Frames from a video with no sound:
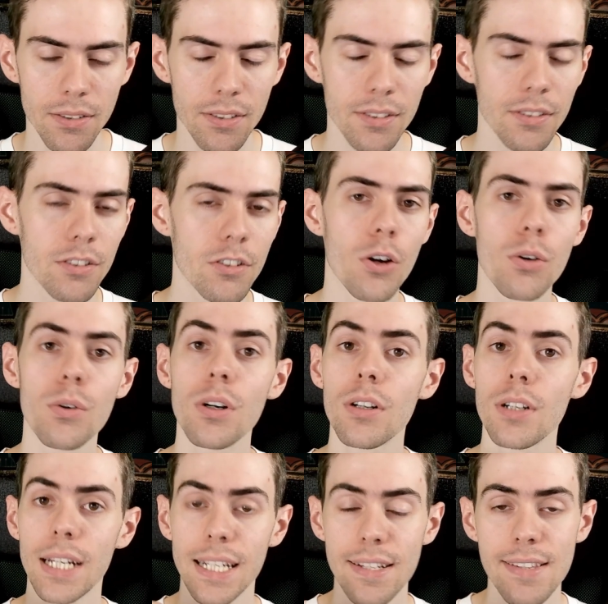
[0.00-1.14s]
So,
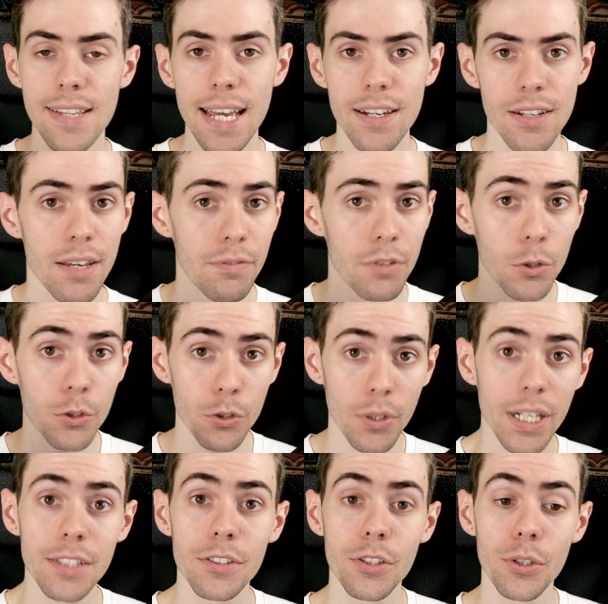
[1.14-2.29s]
like I said, if you're
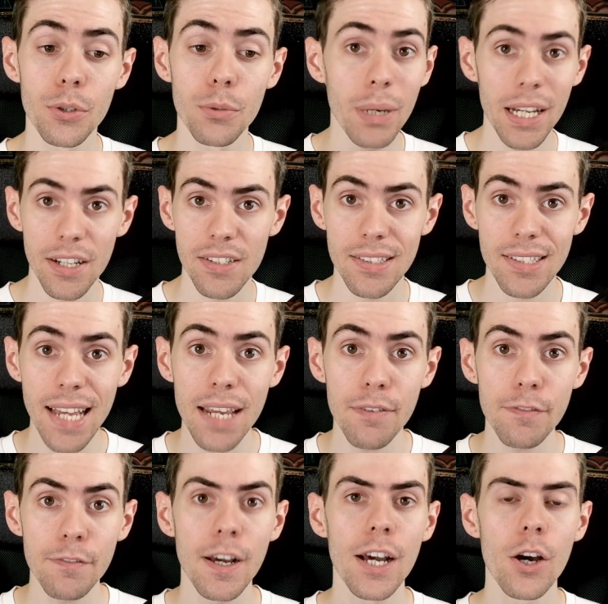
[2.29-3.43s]
trying to pick a
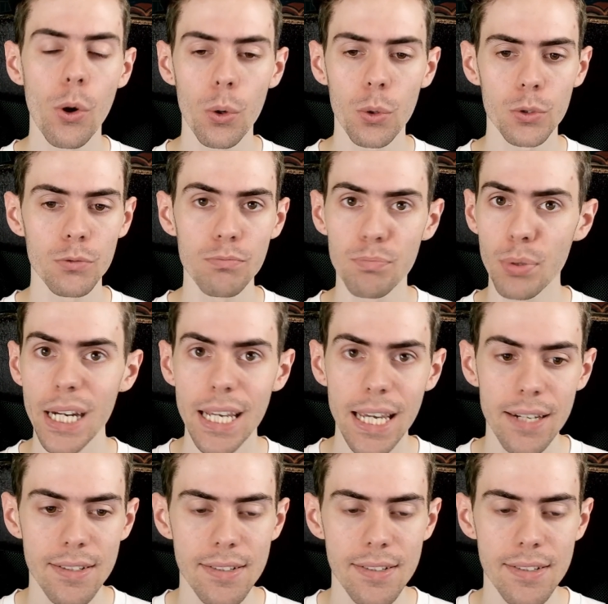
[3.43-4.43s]
safe or break in